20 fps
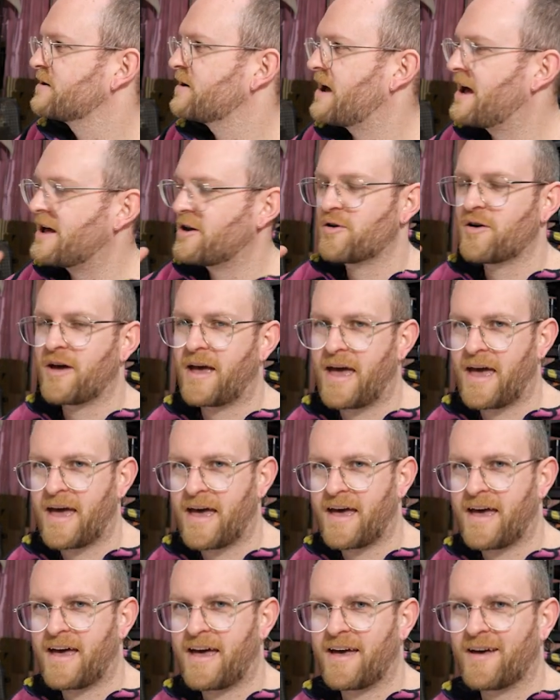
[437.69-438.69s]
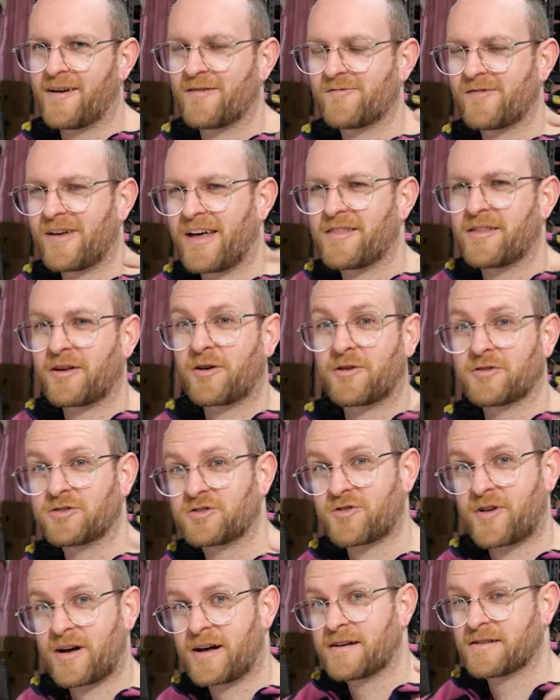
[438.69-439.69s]
and her hair, and the
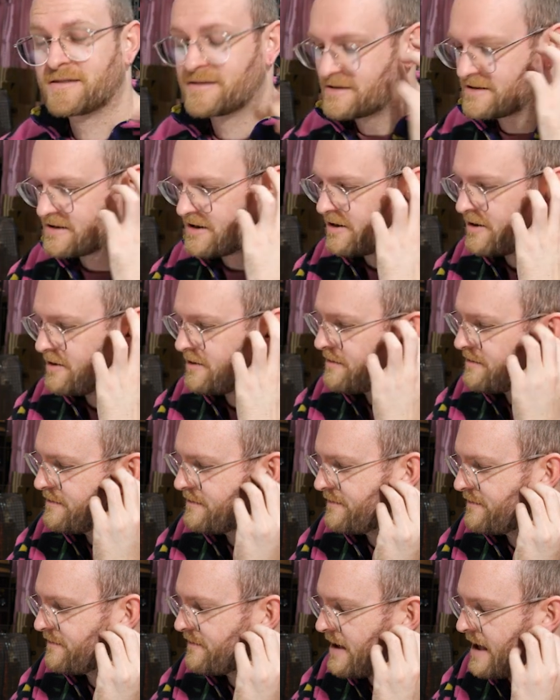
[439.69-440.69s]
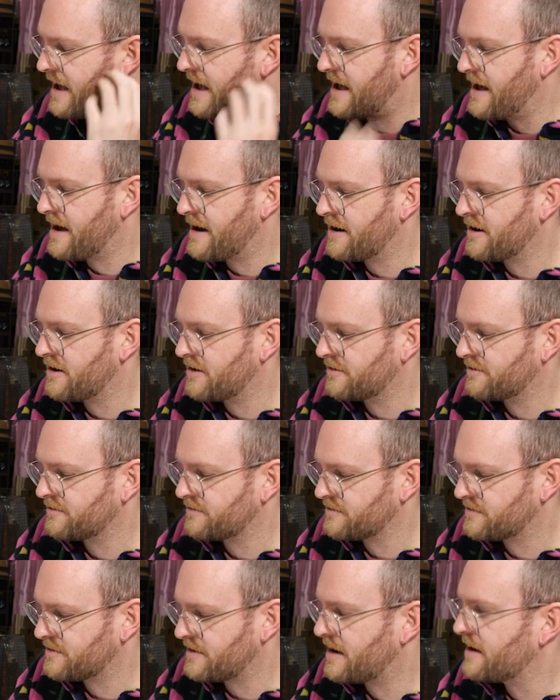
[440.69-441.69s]
contrast of how
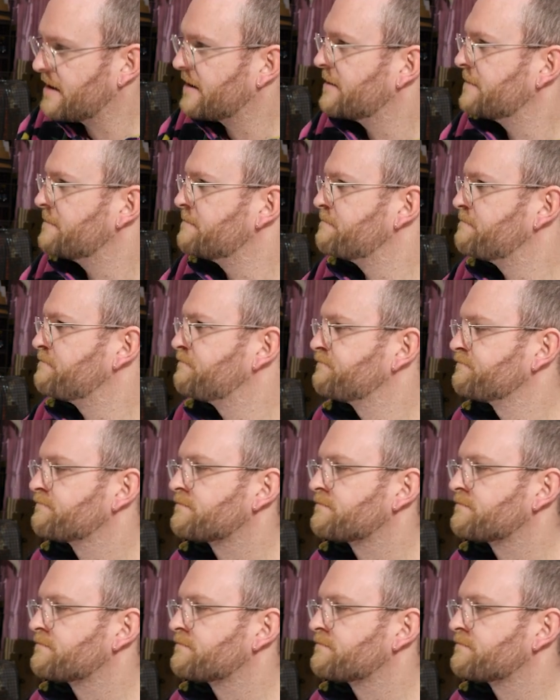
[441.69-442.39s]
the